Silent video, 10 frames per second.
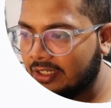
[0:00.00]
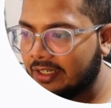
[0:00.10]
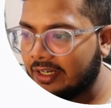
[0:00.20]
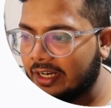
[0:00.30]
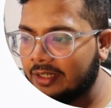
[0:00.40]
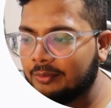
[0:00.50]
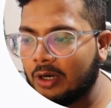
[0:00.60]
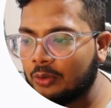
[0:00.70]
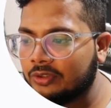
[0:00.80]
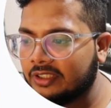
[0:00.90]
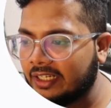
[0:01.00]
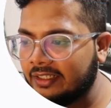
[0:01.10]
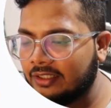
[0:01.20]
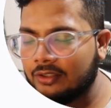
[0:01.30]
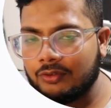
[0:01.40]
and mount that
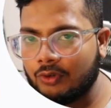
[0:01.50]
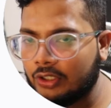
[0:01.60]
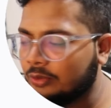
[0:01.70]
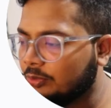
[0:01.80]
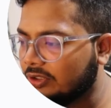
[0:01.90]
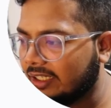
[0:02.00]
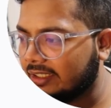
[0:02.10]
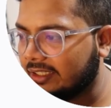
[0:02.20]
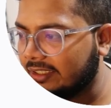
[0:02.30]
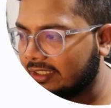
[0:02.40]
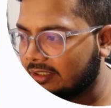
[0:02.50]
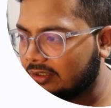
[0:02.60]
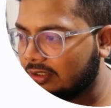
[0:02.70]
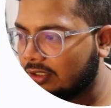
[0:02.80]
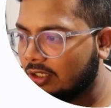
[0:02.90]
volume to that container.
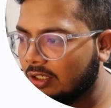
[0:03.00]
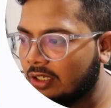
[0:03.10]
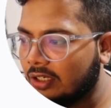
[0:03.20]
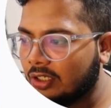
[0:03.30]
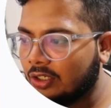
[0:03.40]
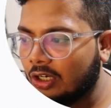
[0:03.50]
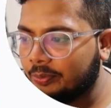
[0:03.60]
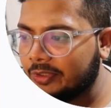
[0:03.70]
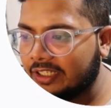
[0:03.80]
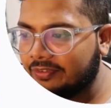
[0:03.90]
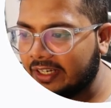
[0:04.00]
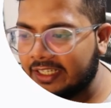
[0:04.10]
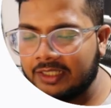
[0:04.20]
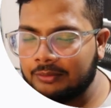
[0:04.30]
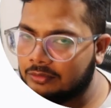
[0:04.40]
Copy a file name
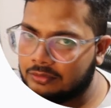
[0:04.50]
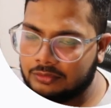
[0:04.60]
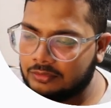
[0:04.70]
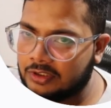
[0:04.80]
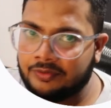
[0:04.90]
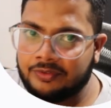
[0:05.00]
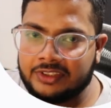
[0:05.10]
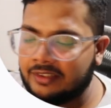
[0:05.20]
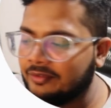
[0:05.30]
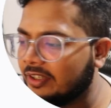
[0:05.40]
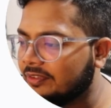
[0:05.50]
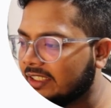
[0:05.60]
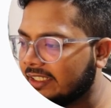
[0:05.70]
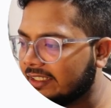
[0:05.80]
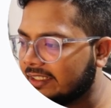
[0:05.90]
the same way we
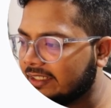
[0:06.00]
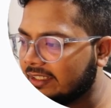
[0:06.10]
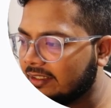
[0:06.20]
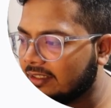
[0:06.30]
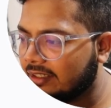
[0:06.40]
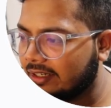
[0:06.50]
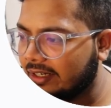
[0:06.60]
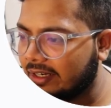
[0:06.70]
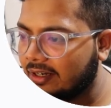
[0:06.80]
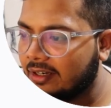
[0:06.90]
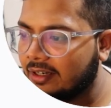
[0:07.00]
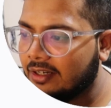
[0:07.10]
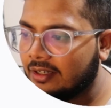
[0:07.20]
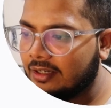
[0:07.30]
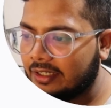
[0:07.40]
created it.
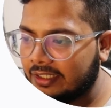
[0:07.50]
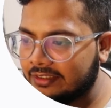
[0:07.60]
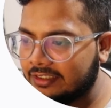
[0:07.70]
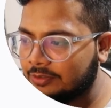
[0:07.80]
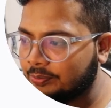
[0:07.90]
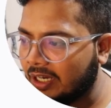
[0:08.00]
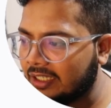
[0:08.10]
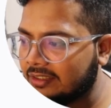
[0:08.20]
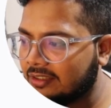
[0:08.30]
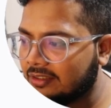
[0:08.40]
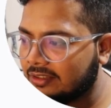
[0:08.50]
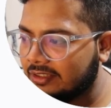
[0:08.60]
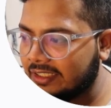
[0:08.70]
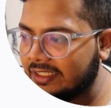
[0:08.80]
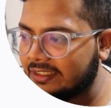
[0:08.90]
In this path,
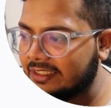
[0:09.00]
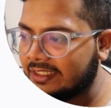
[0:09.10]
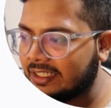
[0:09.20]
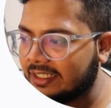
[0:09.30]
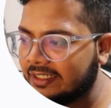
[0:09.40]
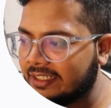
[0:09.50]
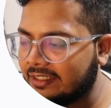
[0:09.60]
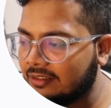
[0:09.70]
delete that container,